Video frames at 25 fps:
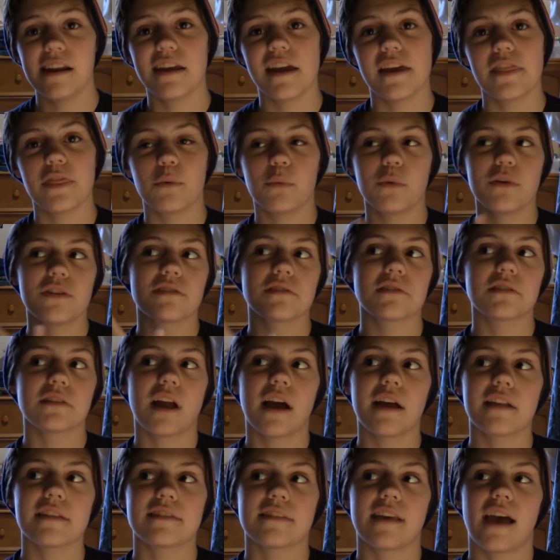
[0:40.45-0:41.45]
and then once you're
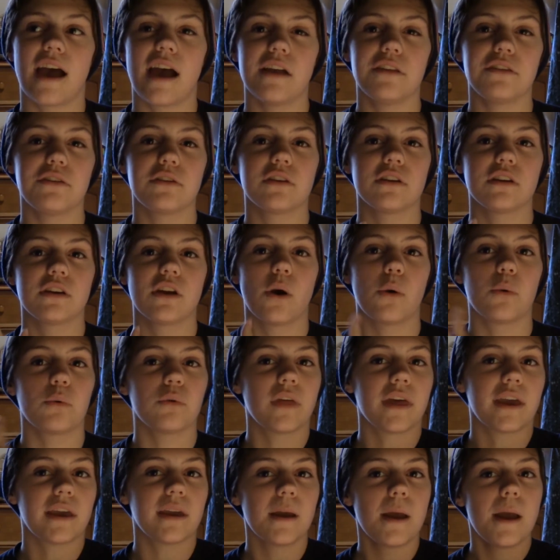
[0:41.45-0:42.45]
not sad, you can go
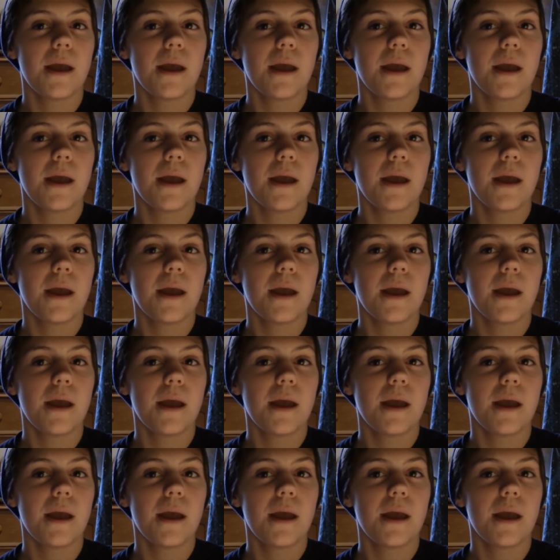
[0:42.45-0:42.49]
like